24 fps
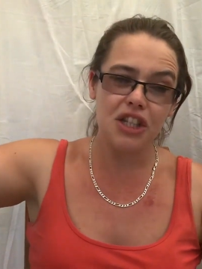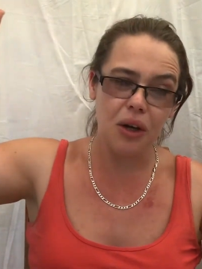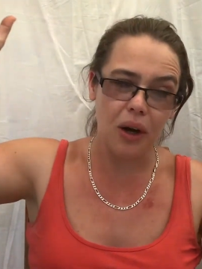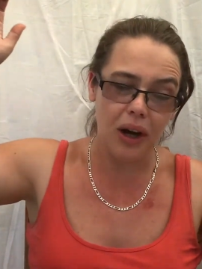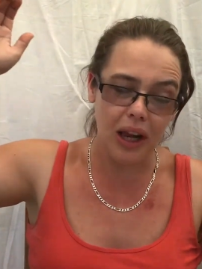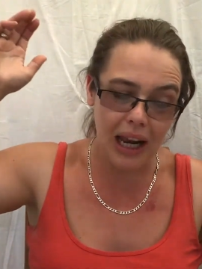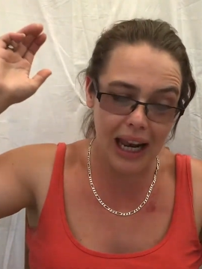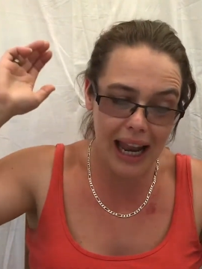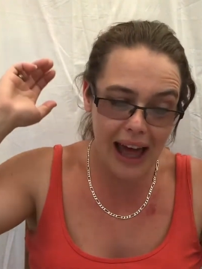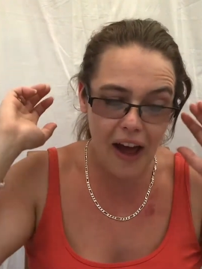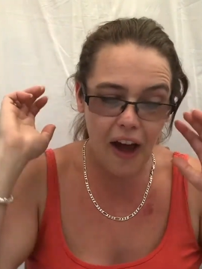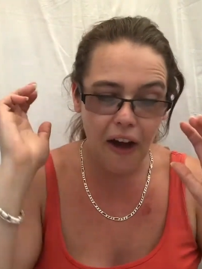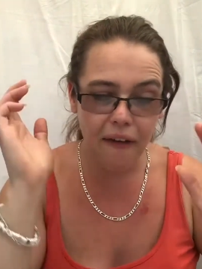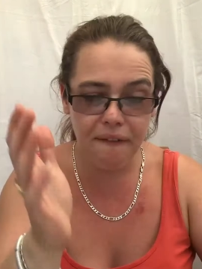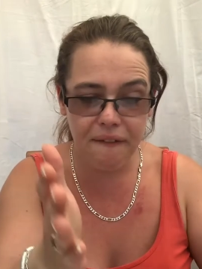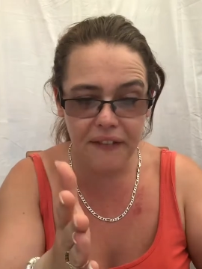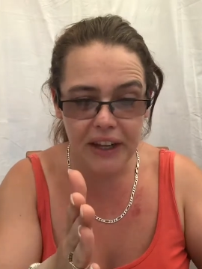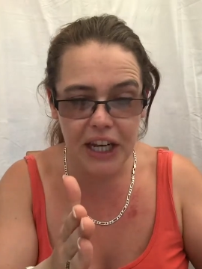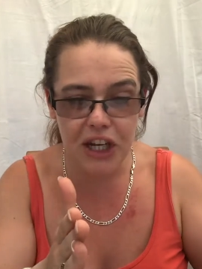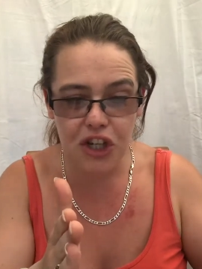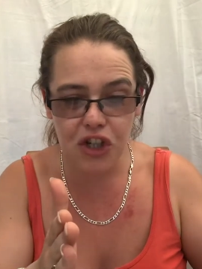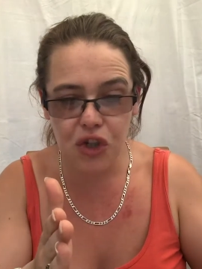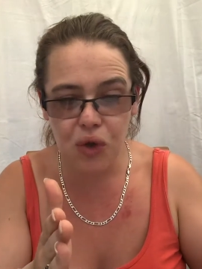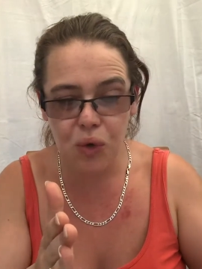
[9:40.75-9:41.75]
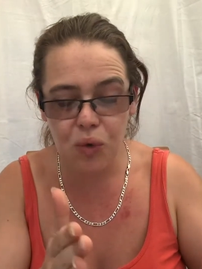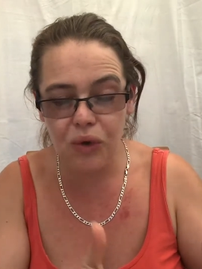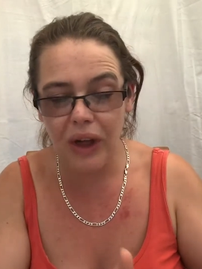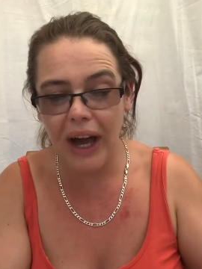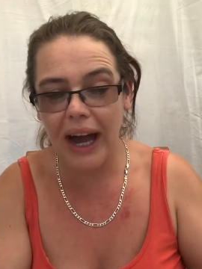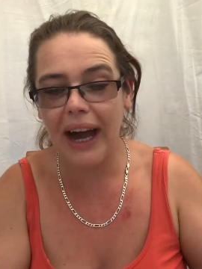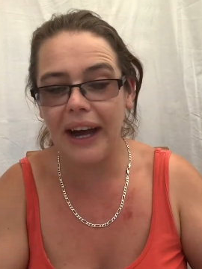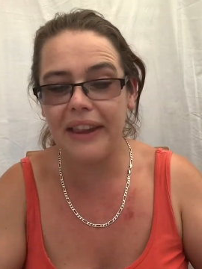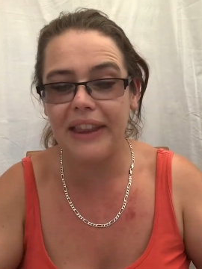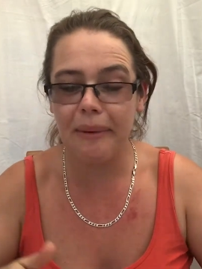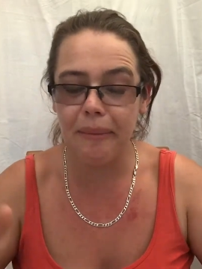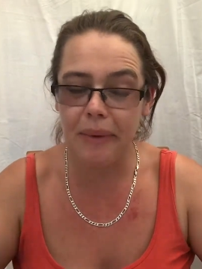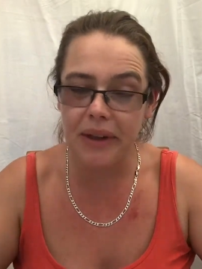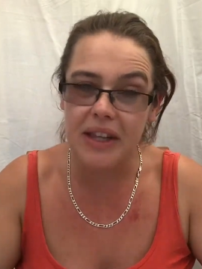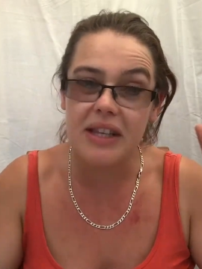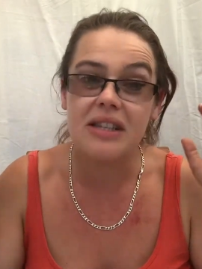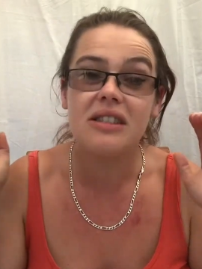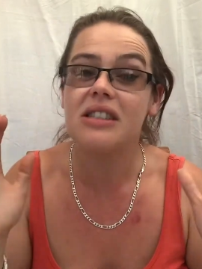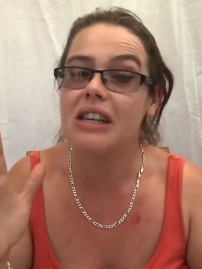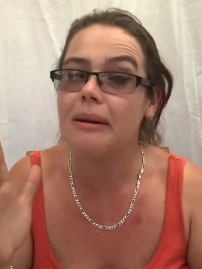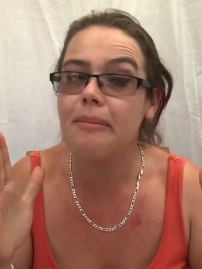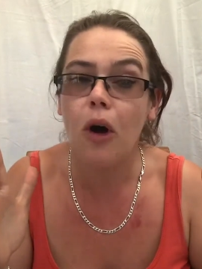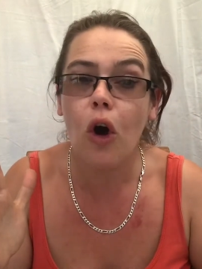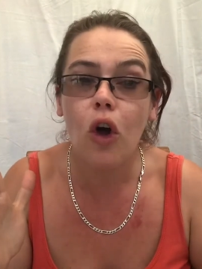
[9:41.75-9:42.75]
So I'm going to let her finish all that, and then when
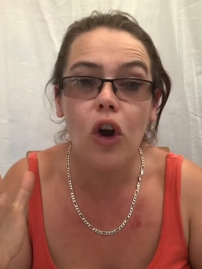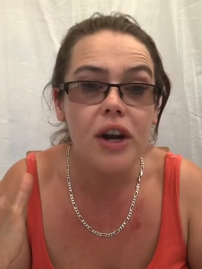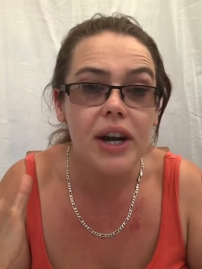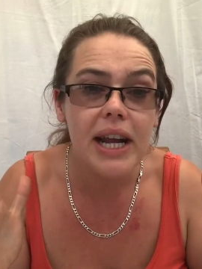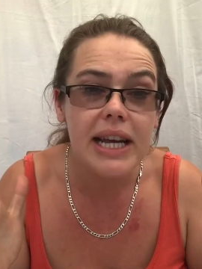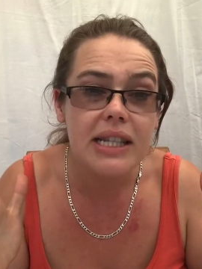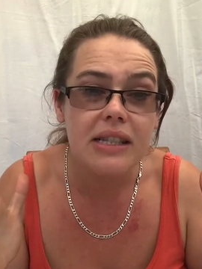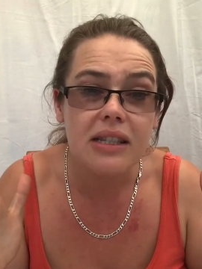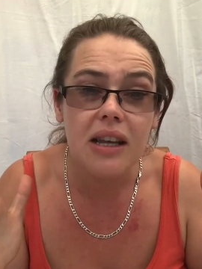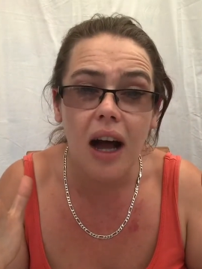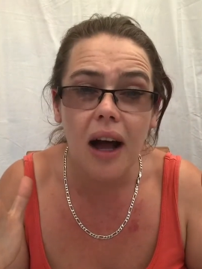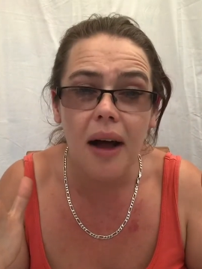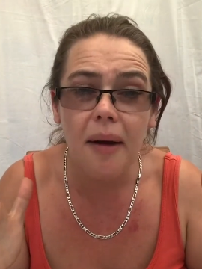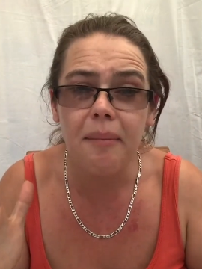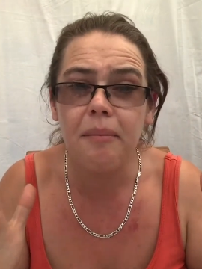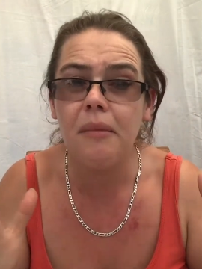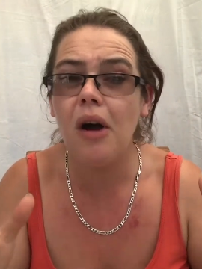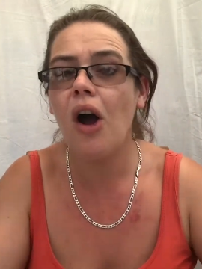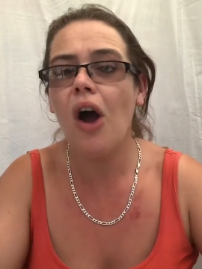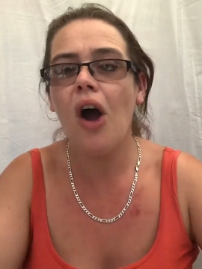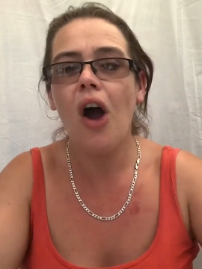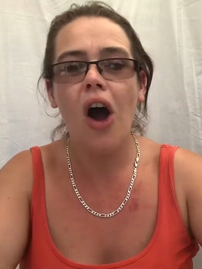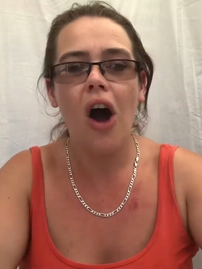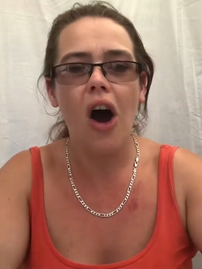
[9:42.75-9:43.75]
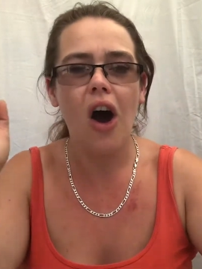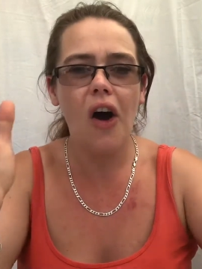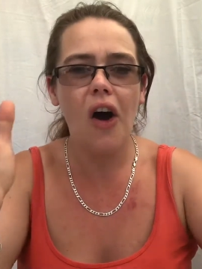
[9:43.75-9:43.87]
the summer holidays come,